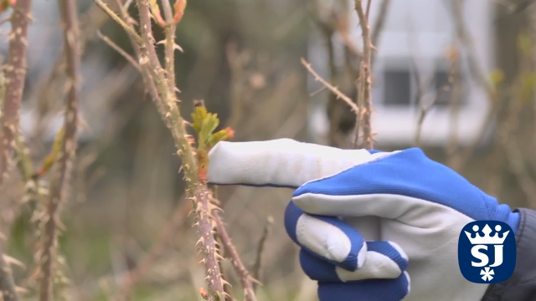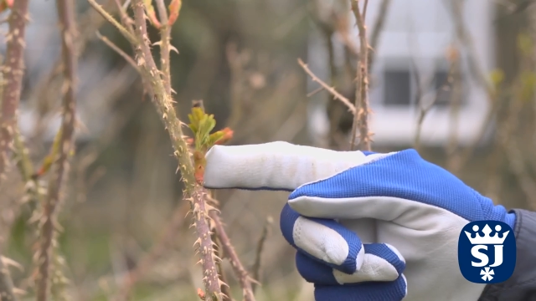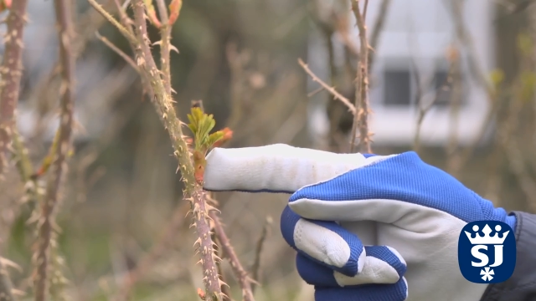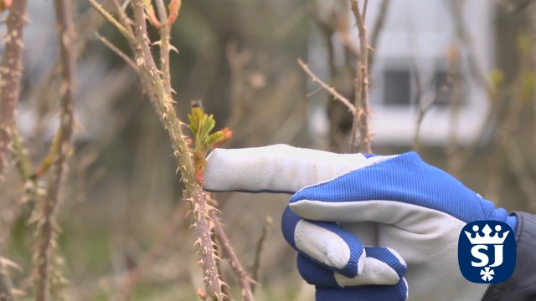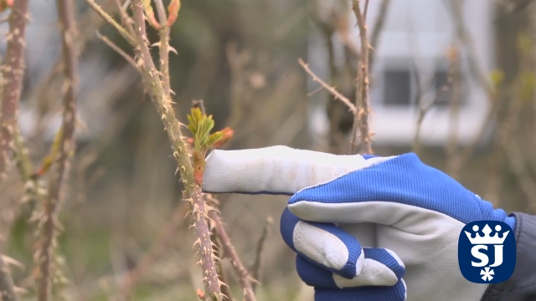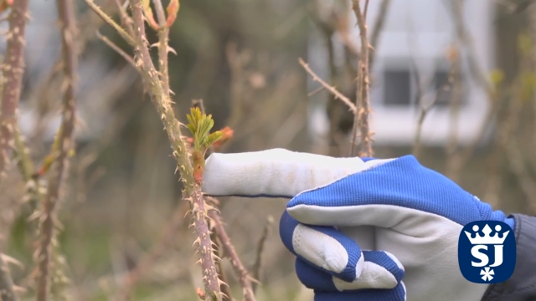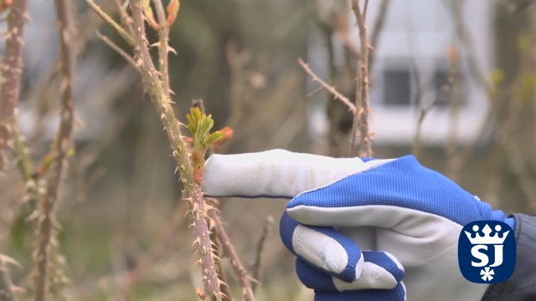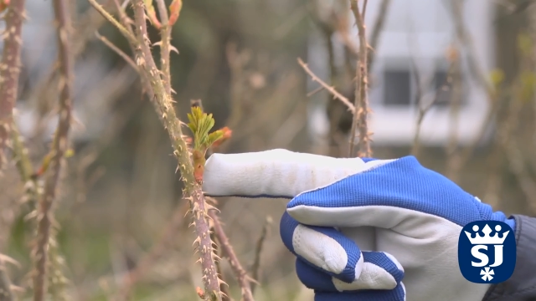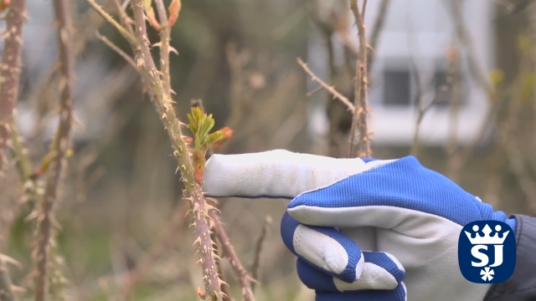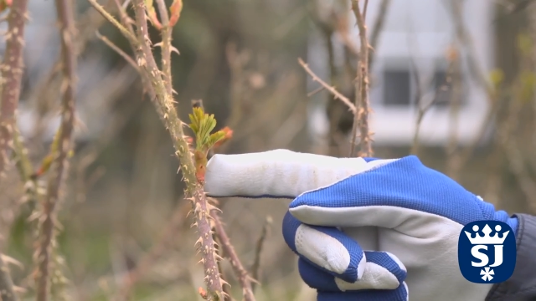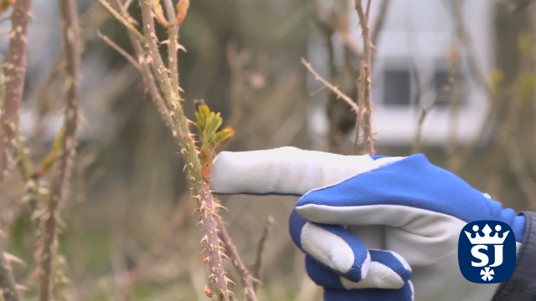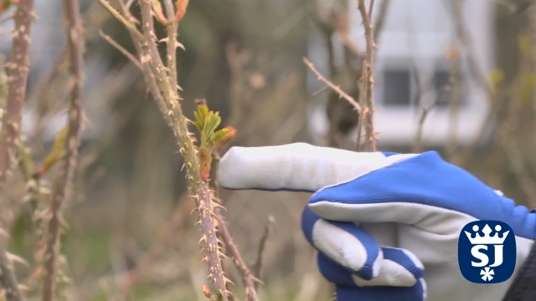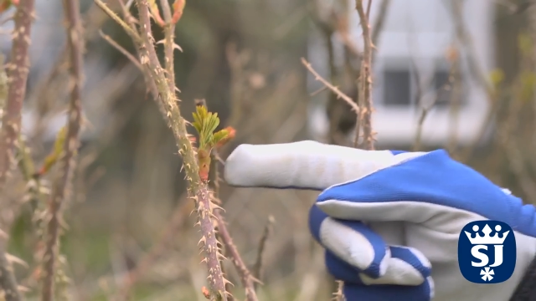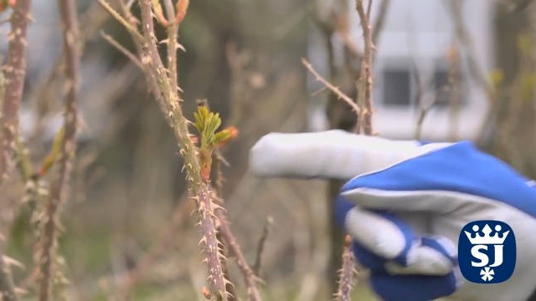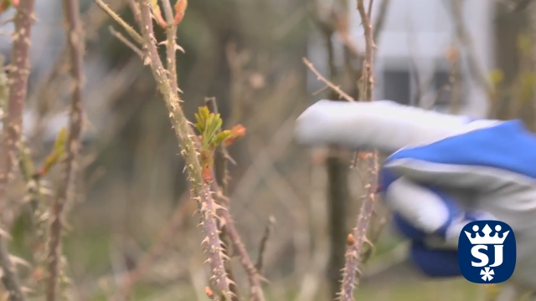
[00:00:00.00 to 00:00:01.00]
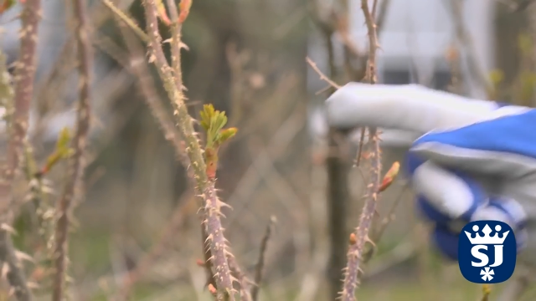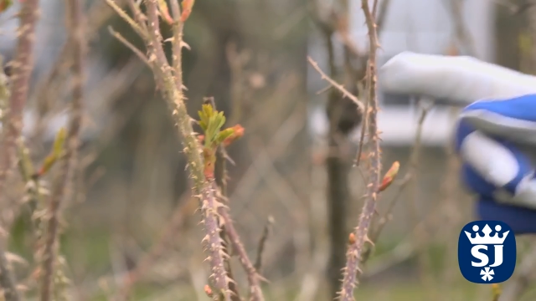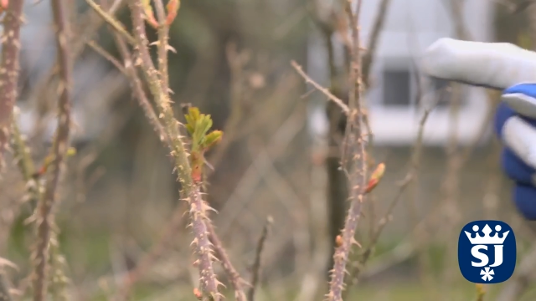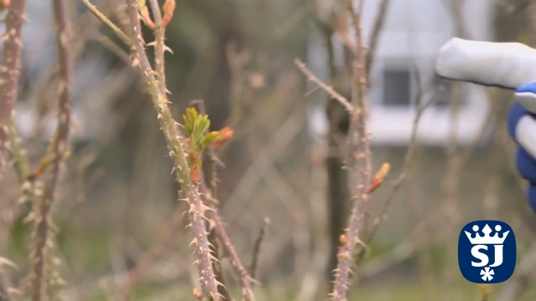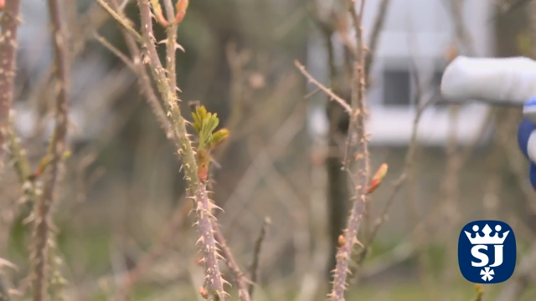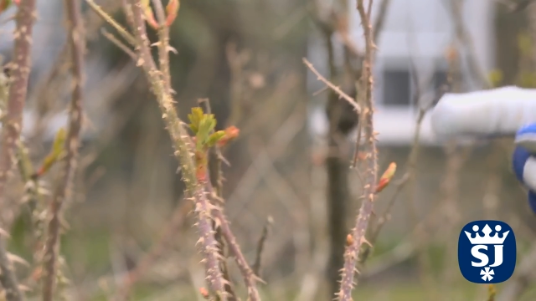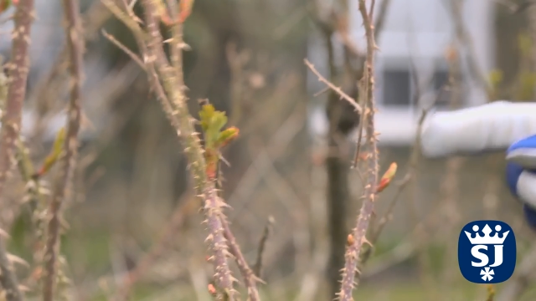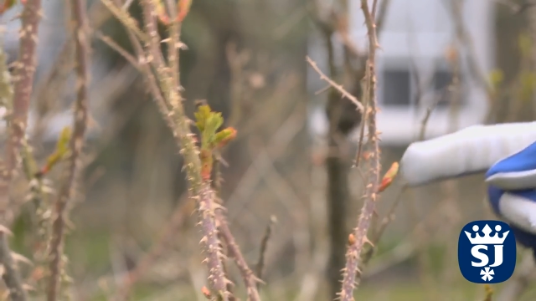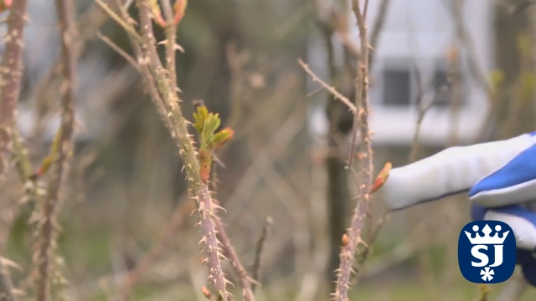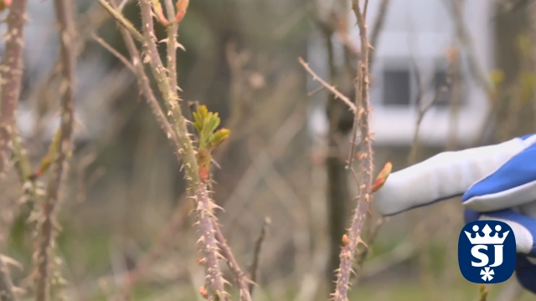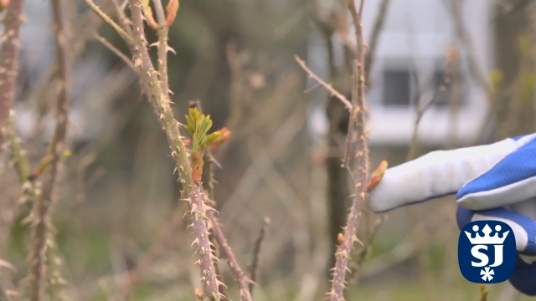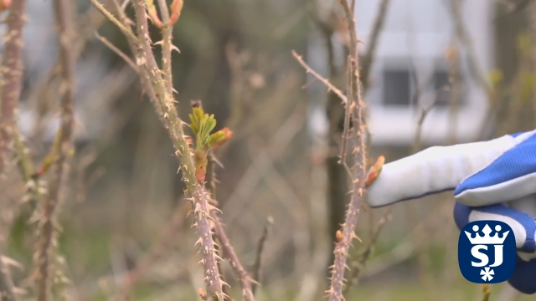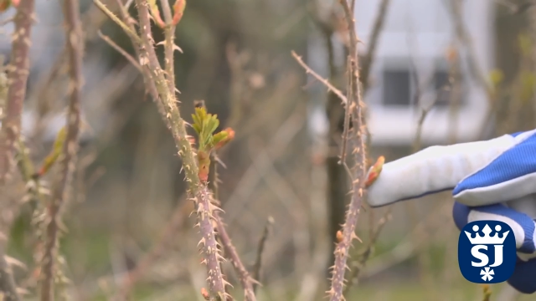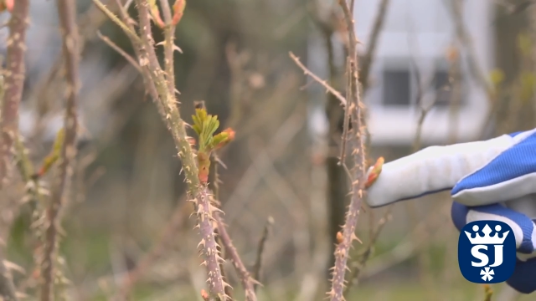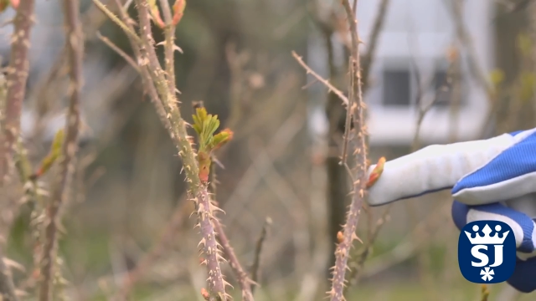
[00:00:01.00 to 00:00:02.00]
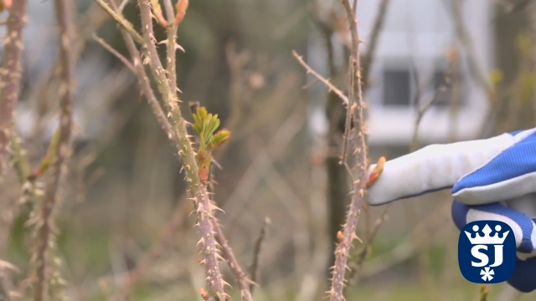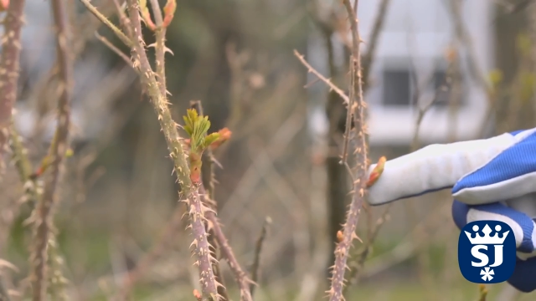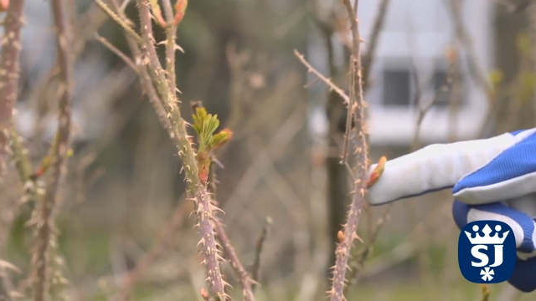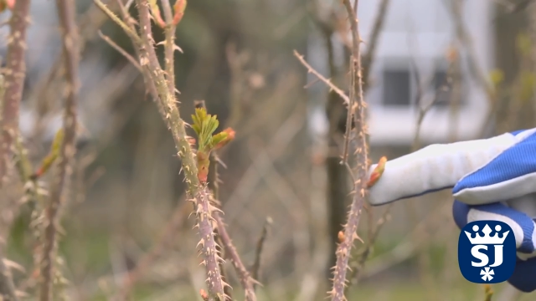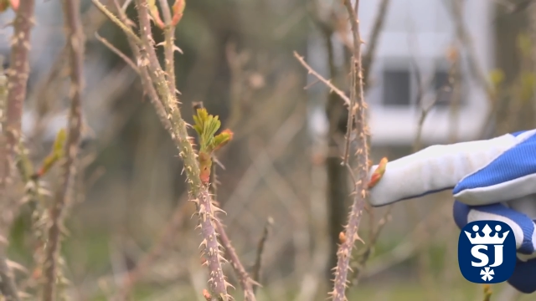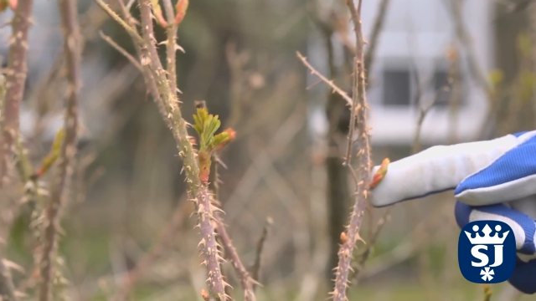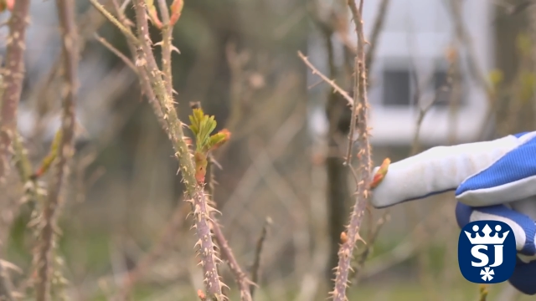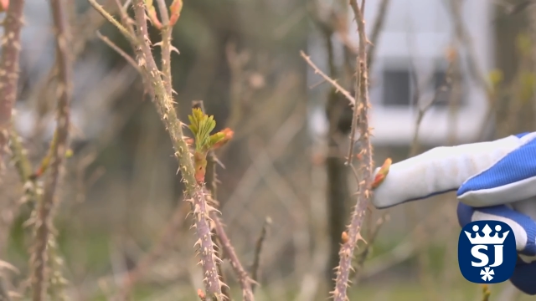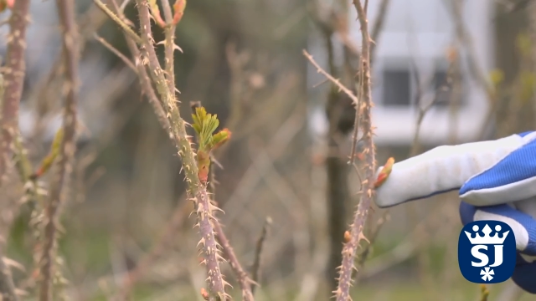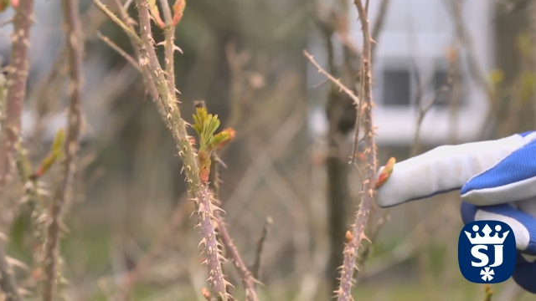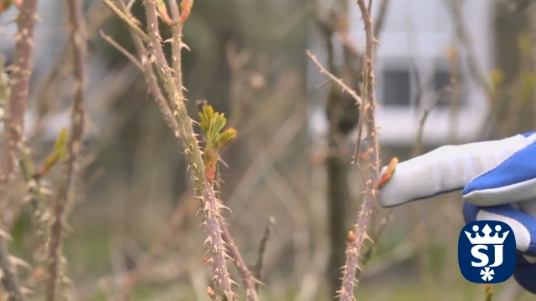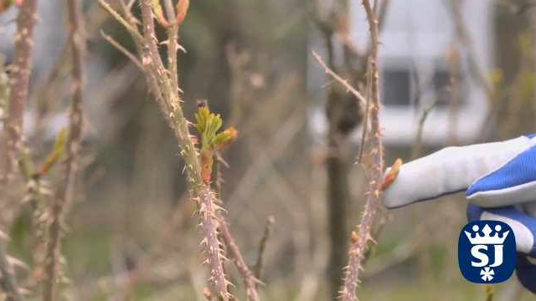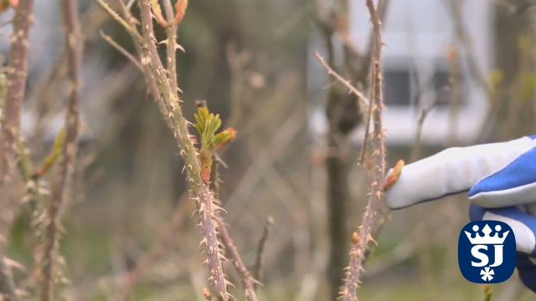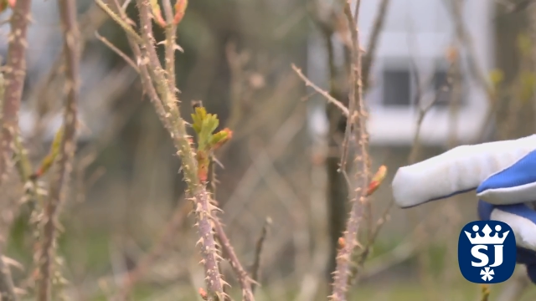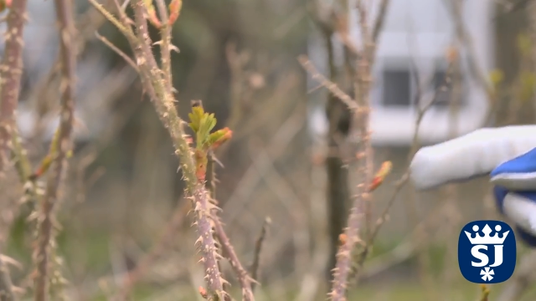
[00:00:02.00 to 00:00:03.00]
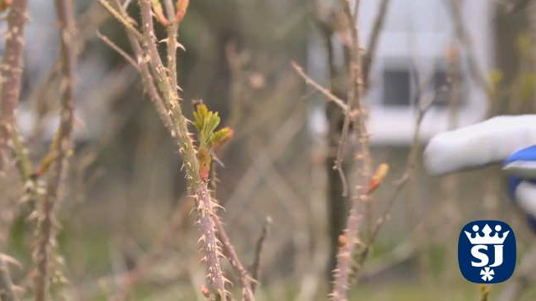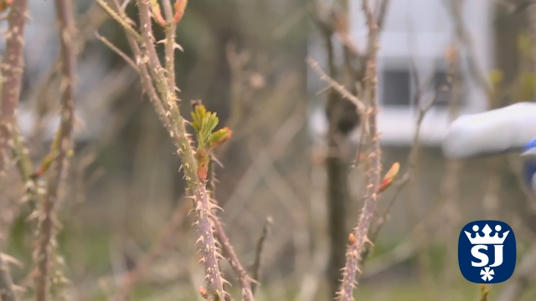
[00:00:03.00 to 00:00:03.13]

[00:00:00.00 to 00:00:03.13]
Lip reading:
No face is visible, so there are no lips to read.